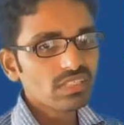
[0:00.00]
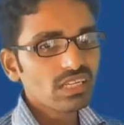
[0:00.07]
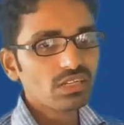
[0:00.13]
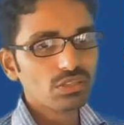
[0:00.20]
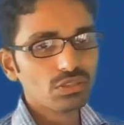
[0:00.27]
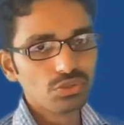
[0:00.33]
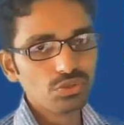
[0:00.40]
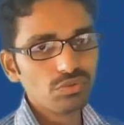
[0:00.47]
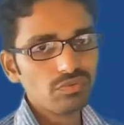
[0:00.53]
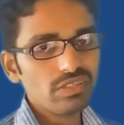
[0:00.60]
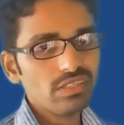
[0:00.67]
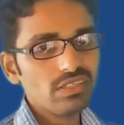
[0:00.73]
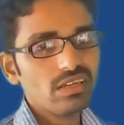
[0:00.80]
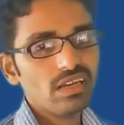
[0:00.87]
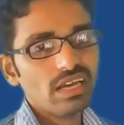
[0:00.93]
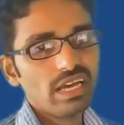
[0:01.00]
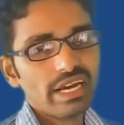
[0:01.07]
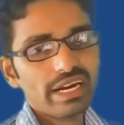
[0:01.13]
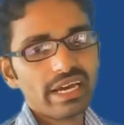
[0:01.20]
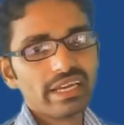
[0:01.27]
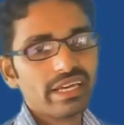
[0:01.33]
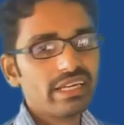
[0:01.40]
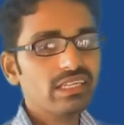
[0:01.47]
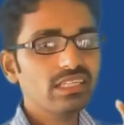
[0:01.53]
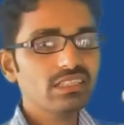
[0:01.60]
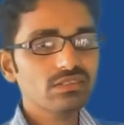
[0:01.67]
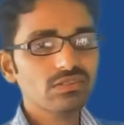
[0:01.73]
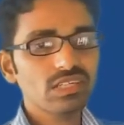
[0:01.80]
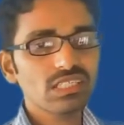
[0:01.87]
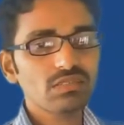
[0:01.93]
2V, and again it is
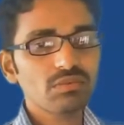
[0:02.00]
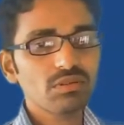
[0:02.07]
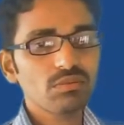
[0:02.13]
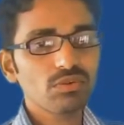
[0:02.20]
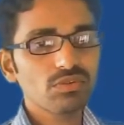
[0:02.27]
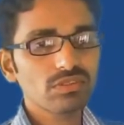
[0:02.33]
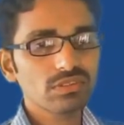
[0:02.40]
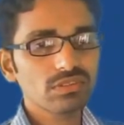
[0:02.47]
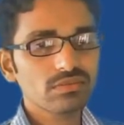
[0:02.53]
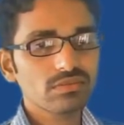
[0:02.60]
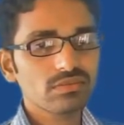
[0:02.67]
going to be moves,